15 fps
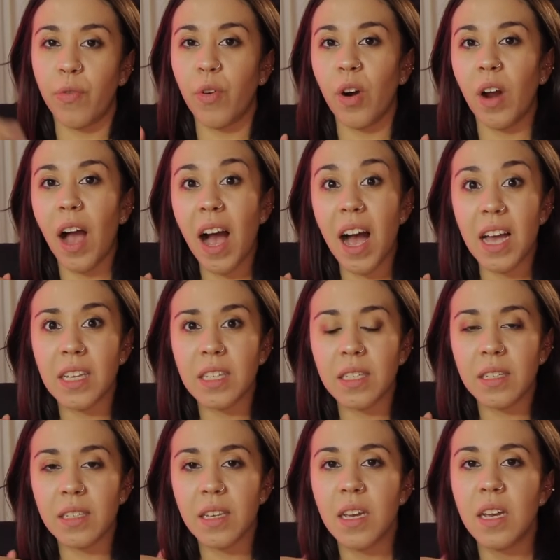For
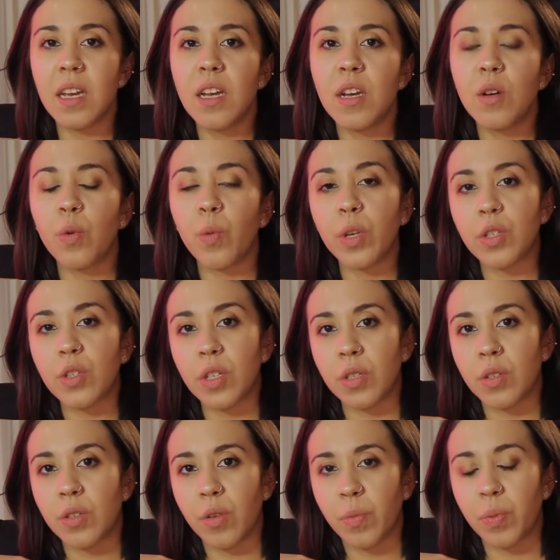us, with
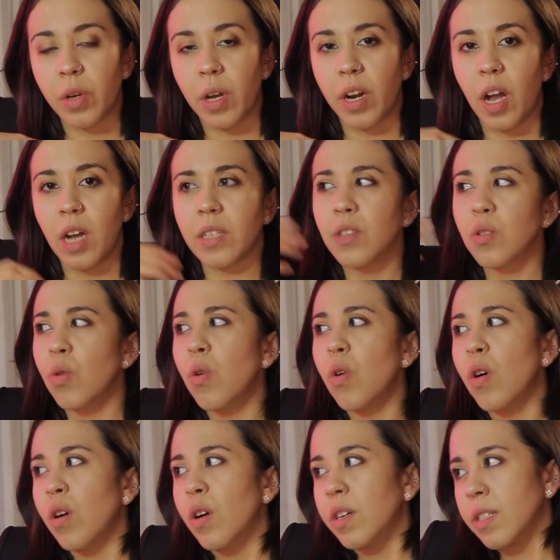digital products
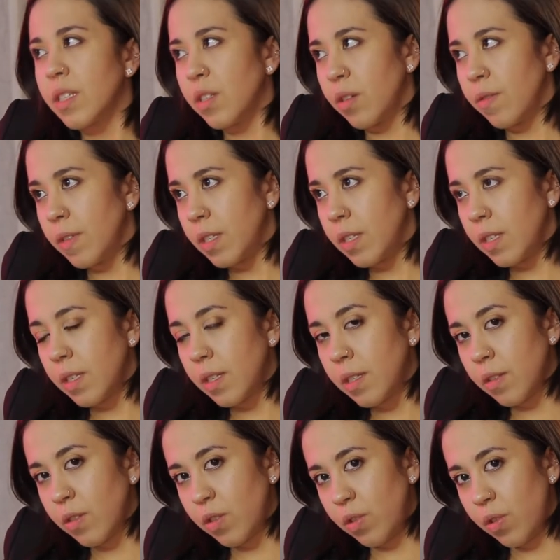or services
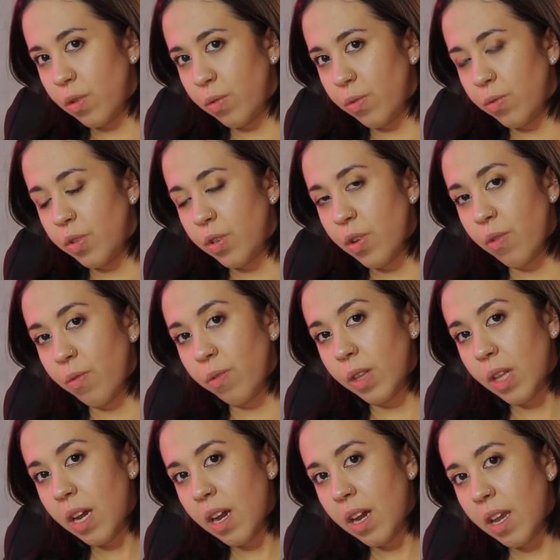sold
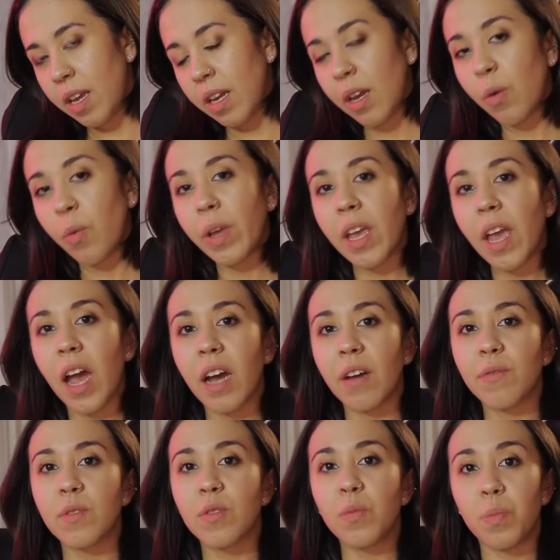online, we
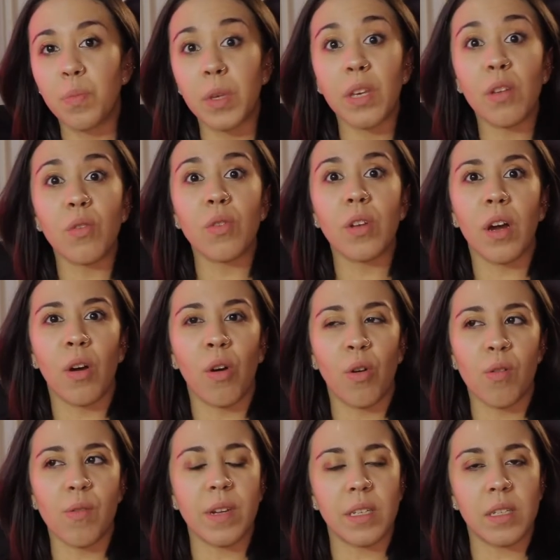have to build our
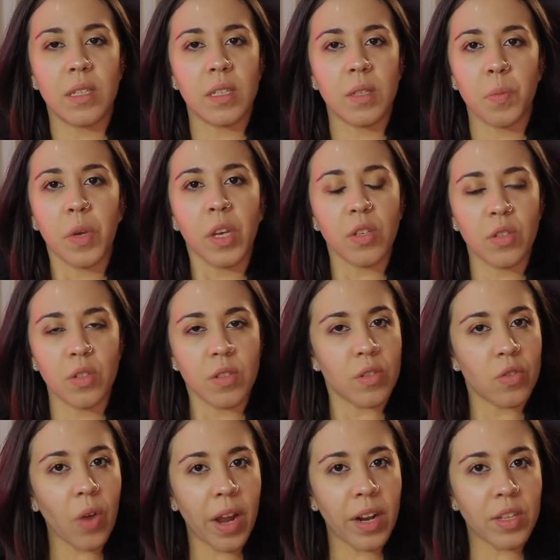own anticipation
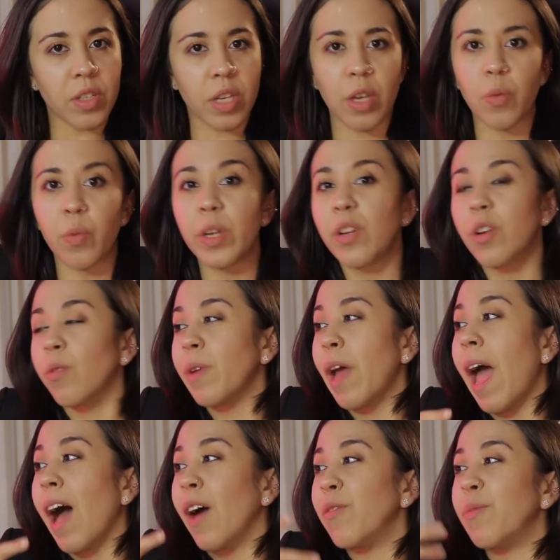strategy. We don't
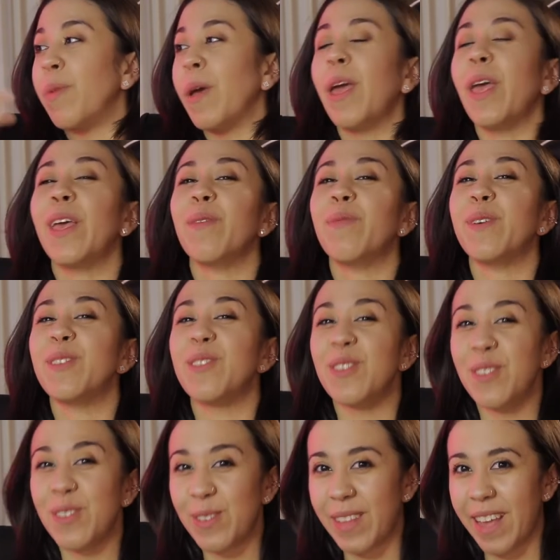have people to
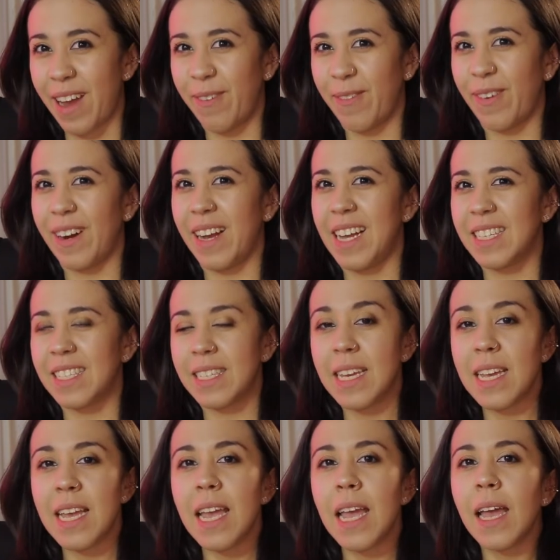do that for us.
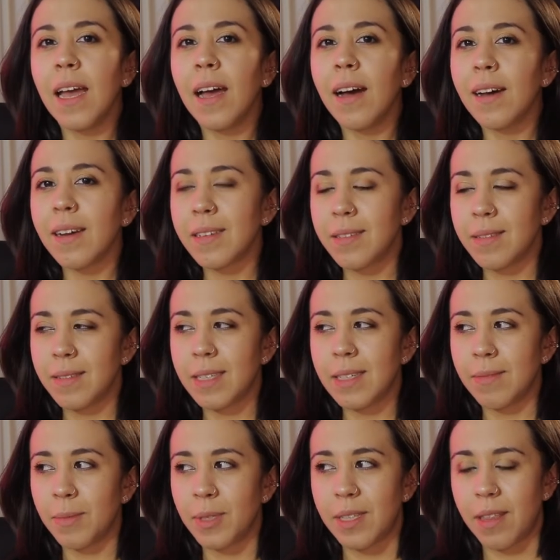I do
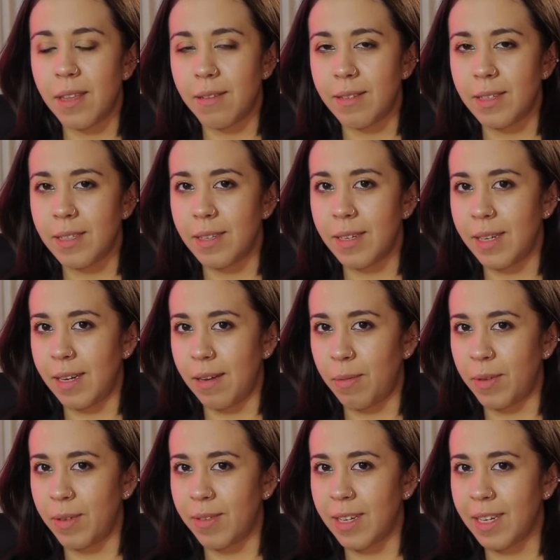have my theories that
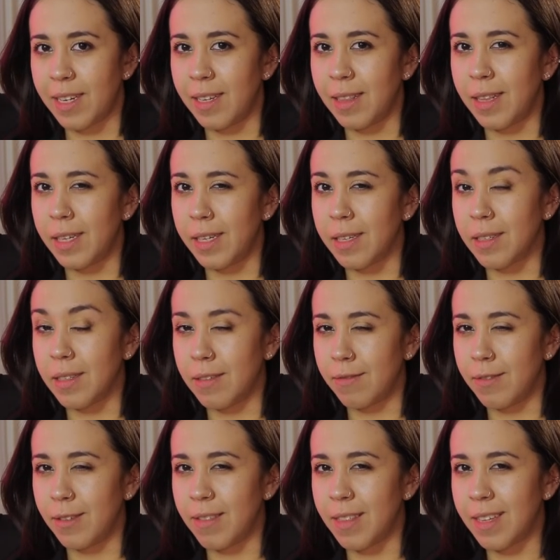Apple kind of leaks a
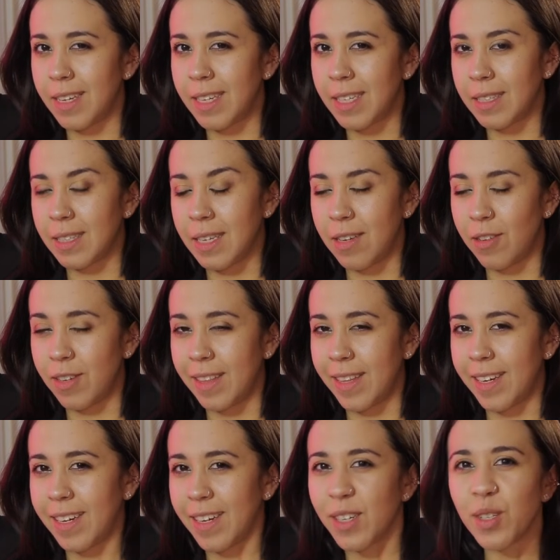few things here and
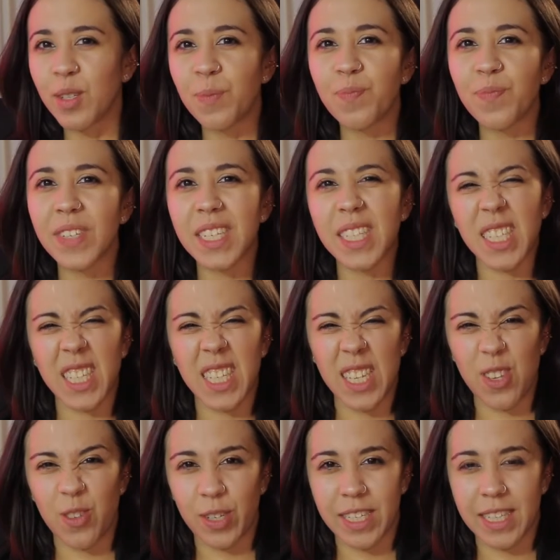there because it's
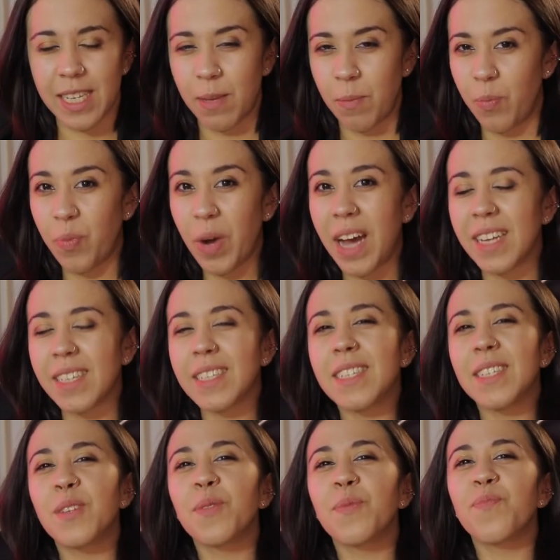interesting. But
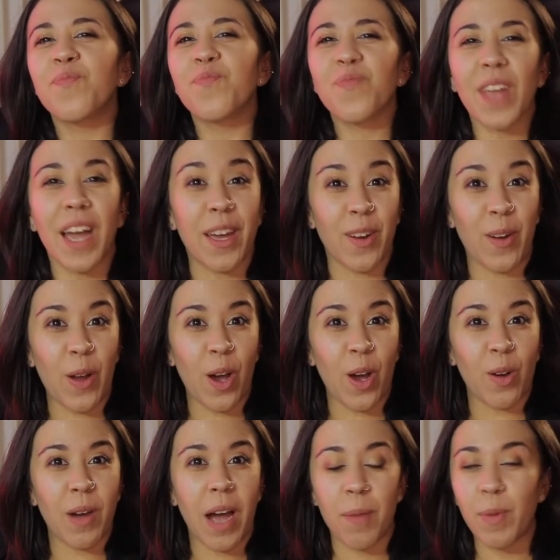I don't
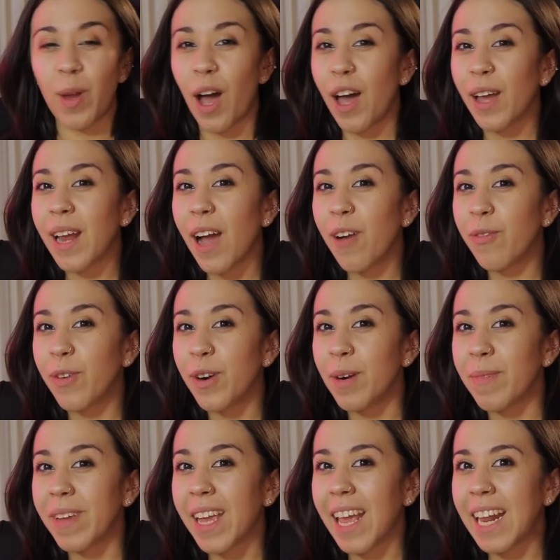know, I'm not
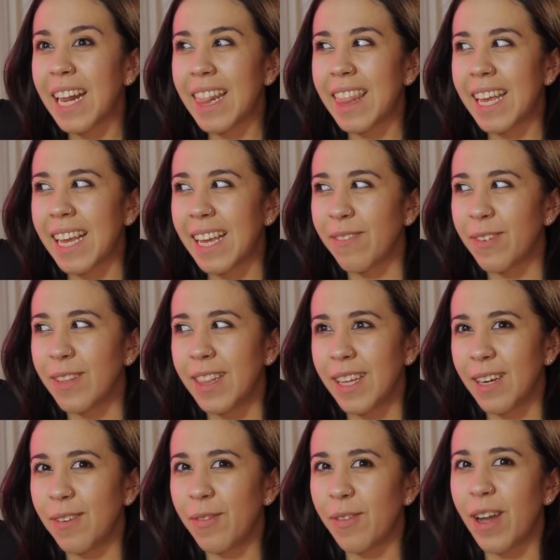affirming anything for the
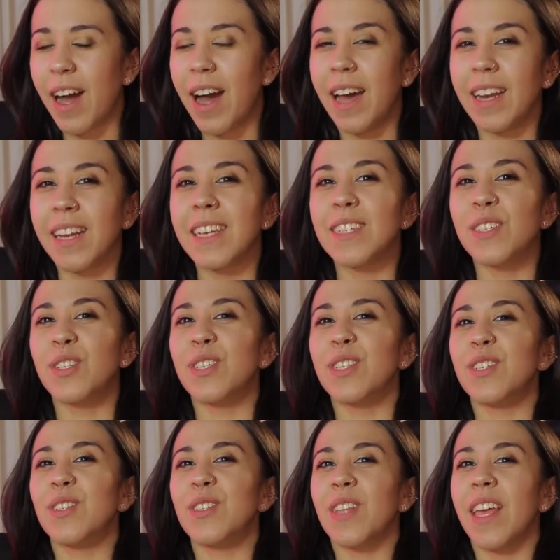love of God, it's
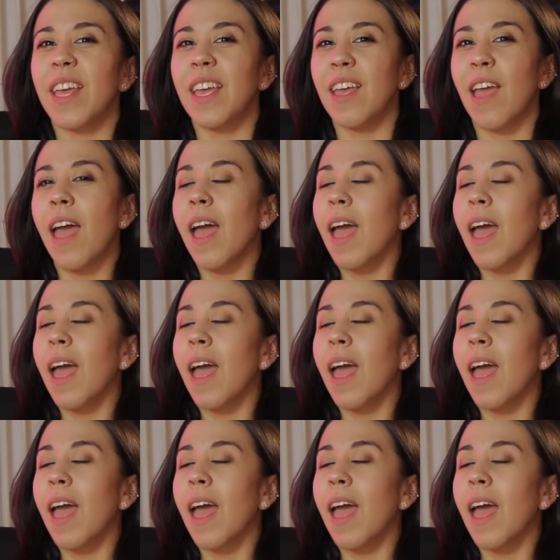just a